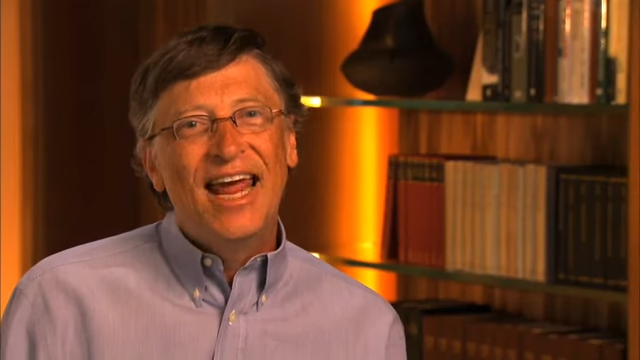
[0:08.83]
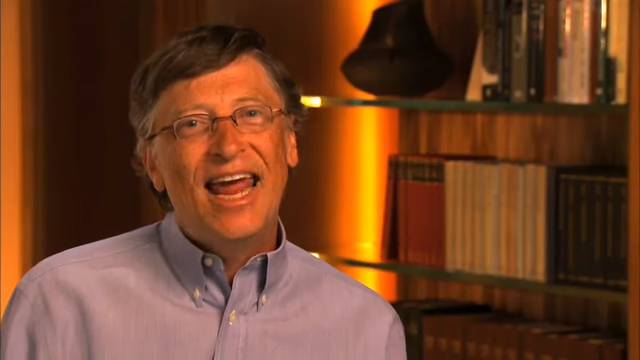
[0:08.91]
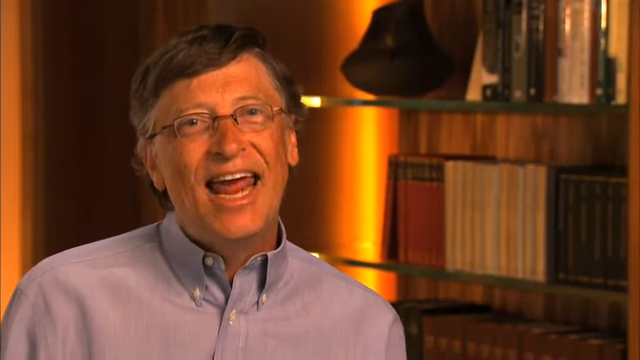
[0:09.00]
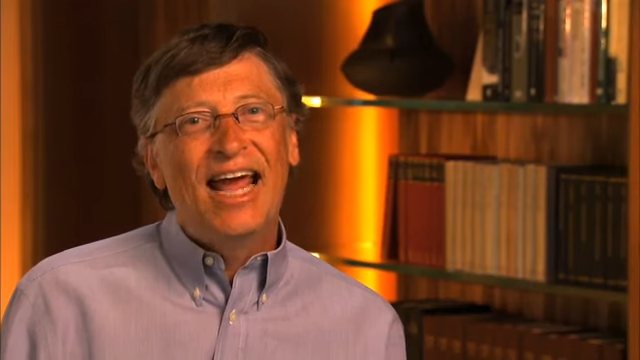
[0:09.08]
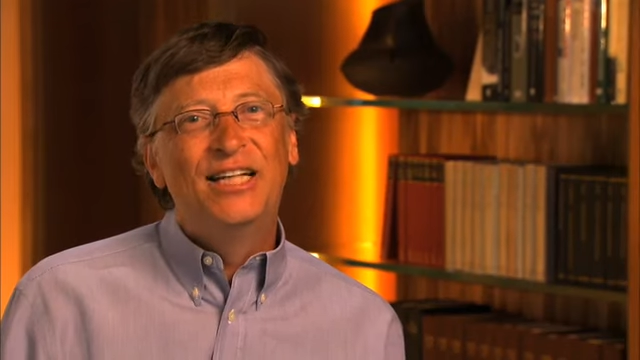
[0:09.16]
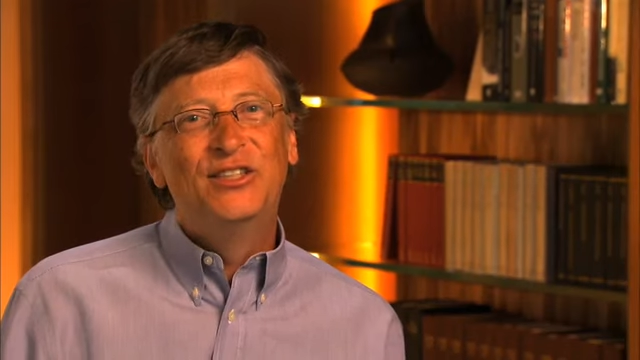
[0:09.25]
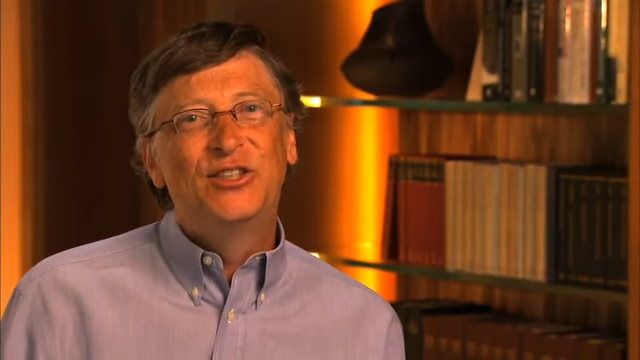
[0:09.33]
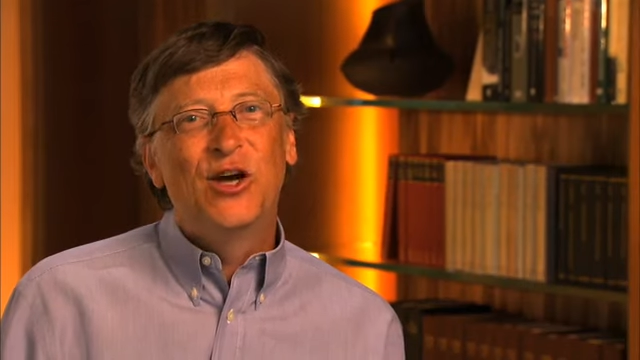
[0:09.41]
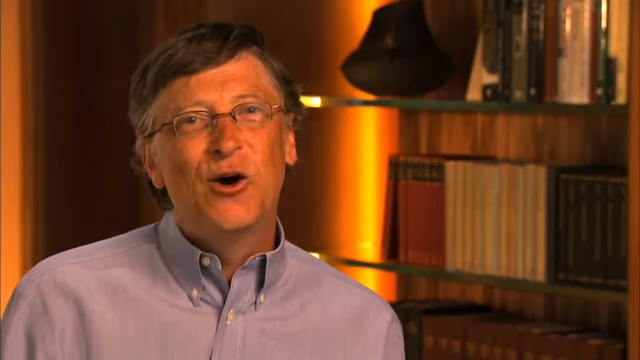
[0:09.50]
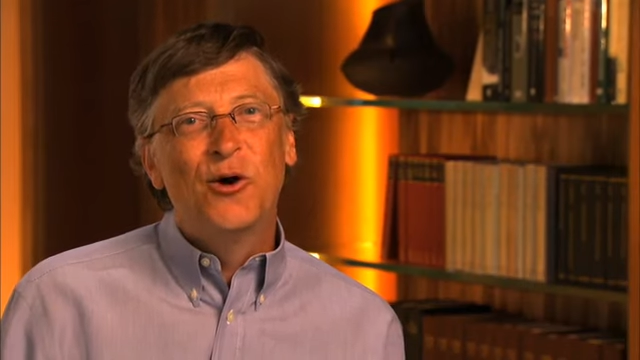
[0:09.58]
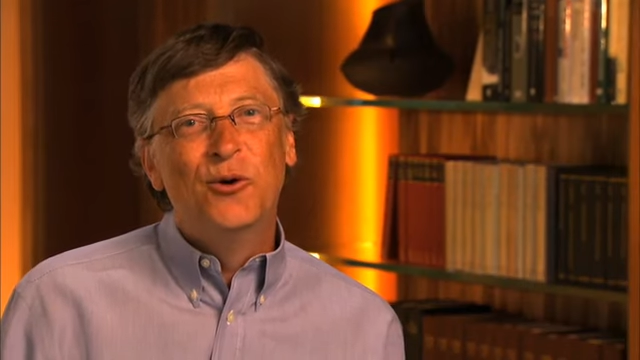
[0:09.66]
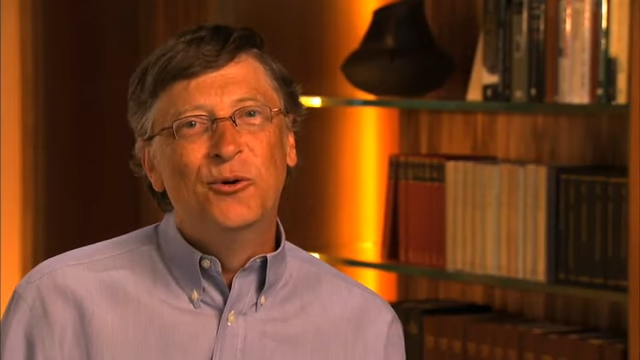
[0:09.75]
And
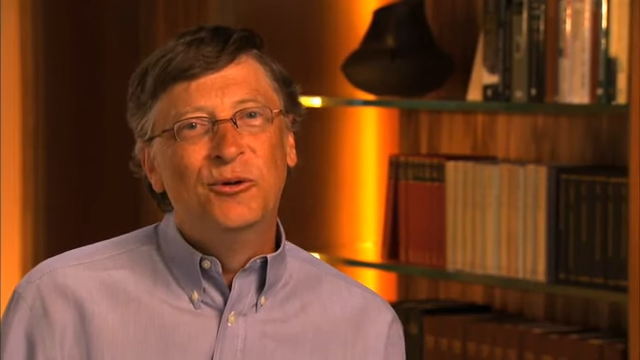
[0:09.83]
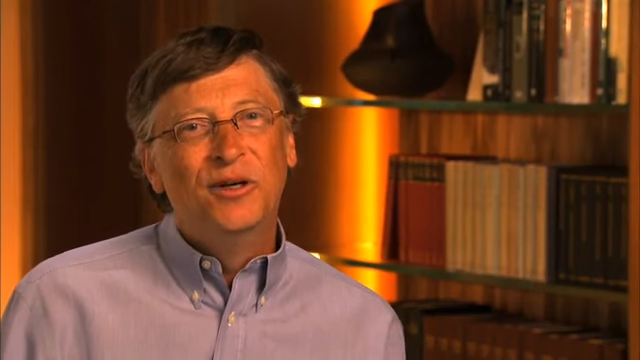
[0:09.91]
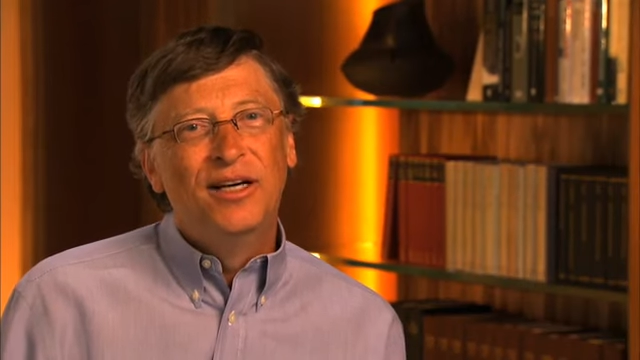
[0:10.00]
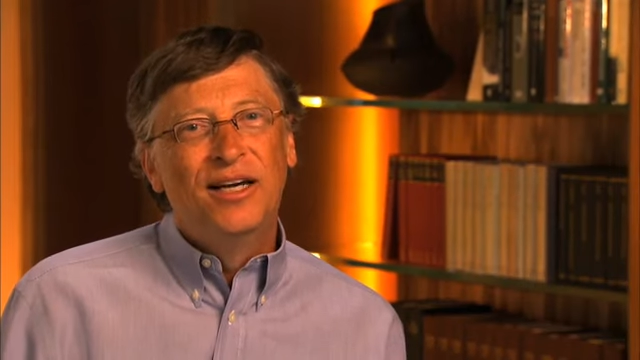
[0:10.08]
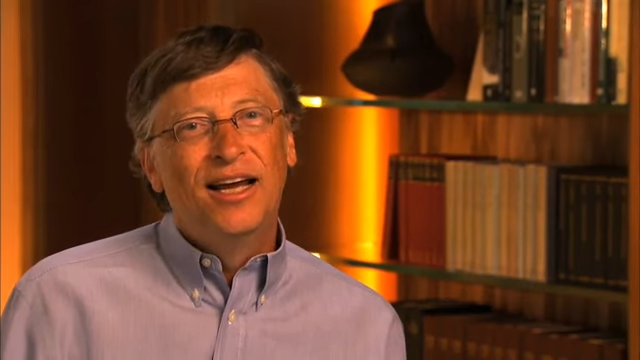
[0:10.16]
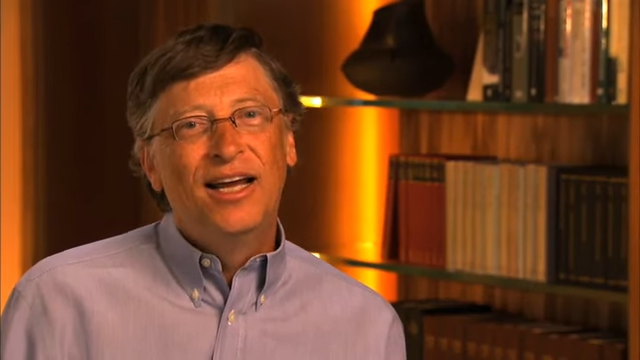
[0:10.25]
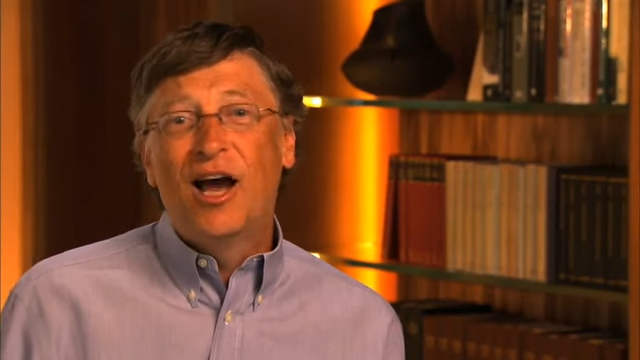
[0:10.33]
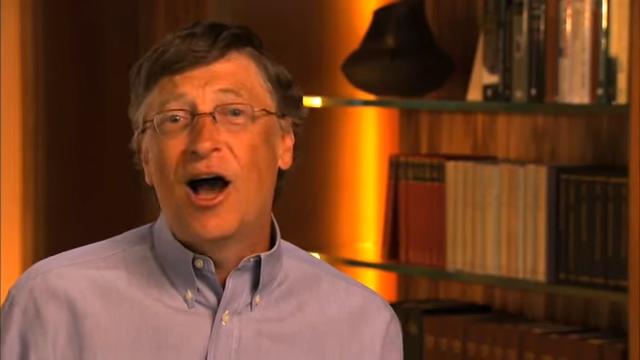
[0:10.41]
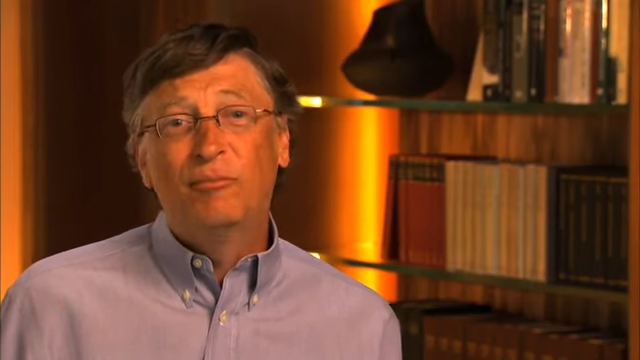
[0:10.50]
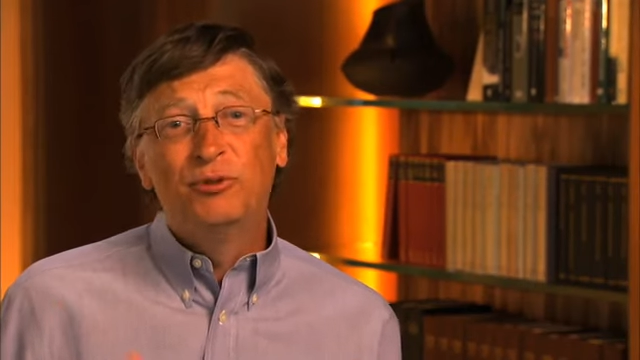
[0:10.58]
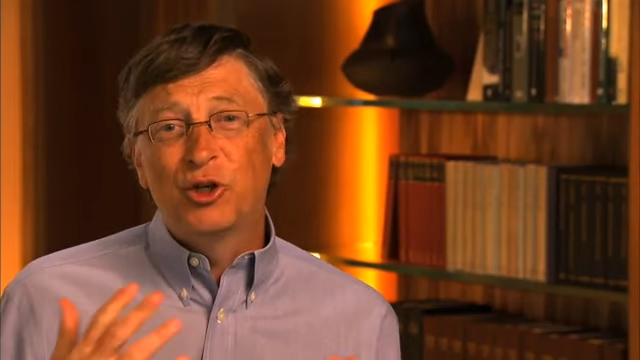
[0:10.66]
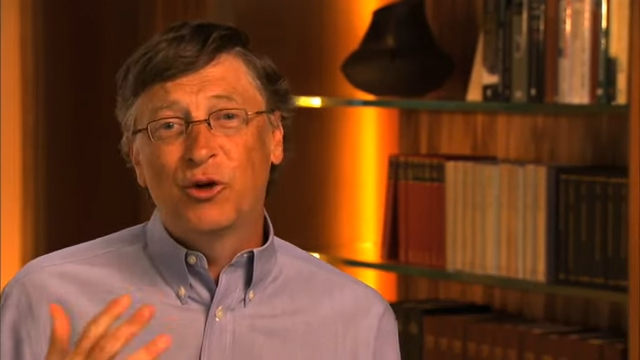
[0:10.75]
so you know,
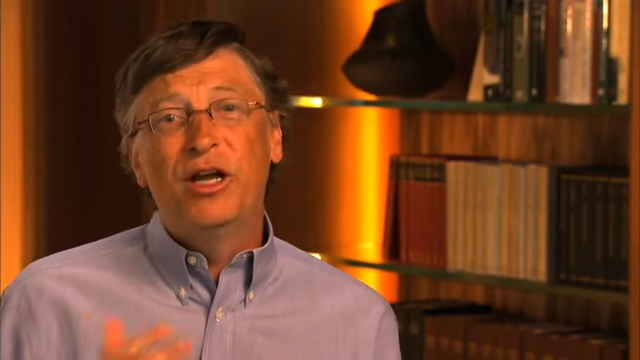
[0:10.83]
I'm sure